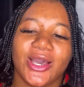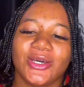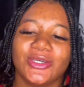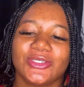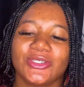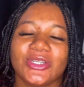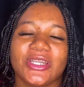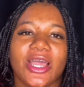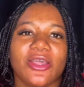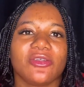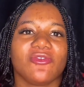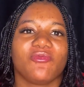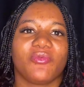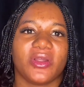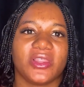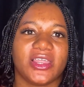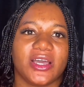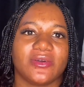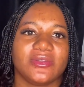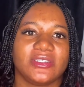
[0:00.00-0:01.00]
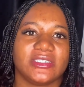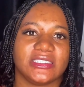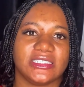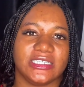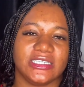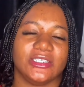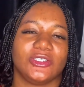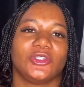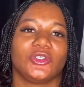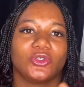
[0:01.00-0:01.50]
So now you brought out
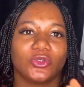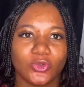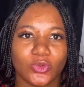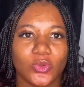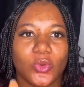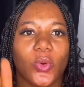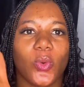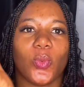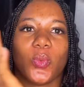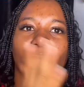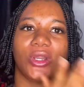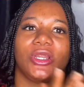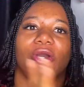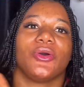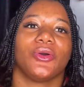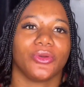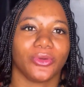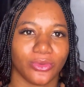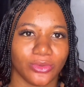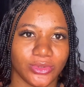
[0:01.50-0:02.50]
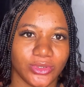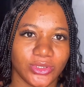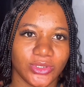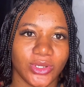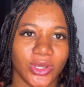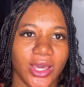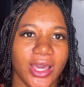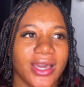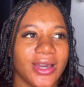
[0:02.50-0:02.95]
the two, whether or not,